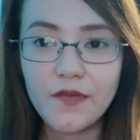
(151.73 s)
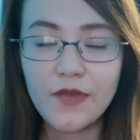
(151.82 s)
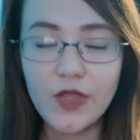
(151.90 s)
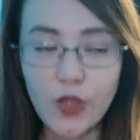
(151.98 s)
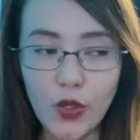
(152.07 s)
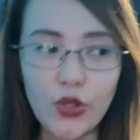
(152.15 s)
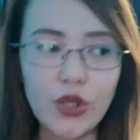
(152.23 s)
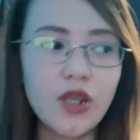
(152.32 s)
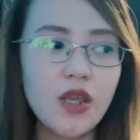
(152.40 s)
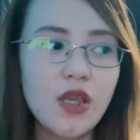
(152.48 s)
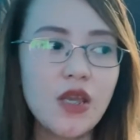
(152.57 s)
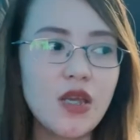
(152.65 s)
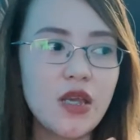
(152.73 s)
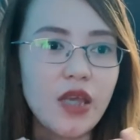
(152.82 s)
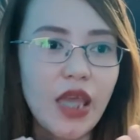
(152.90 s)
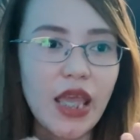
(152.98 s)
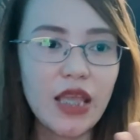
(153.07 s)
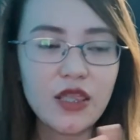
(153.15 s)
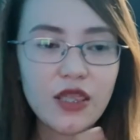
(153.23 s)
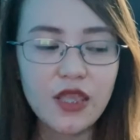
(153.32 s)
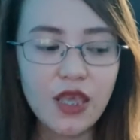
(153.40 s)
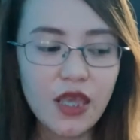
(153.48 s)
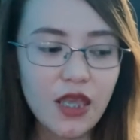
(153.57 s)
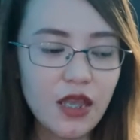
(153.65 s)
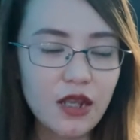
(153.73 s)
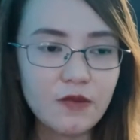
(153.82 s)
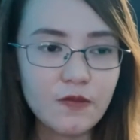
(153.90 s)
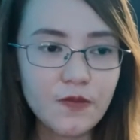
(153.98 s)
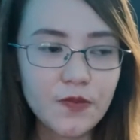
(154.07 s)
Yun. And then